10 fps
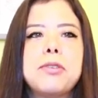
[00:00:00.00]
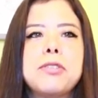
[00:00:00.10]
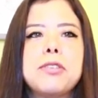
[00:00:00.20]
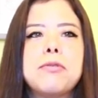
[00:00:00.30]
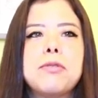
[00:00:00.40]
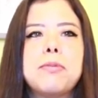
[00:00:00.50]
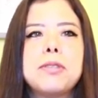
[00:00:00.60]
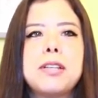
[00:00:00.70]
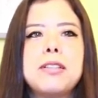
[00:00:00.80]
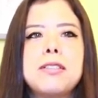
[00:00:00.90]
Brazil
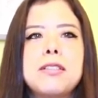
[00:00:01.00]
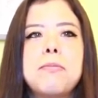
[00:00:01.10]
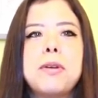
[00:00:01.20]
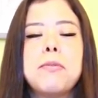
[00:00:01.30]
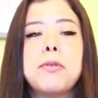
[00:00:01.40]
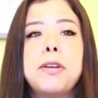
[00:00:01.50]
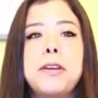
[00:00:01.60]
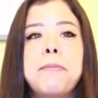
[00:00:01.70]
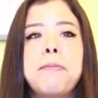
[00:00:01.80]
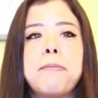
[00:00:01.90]
represents a
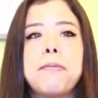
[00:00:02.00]
memory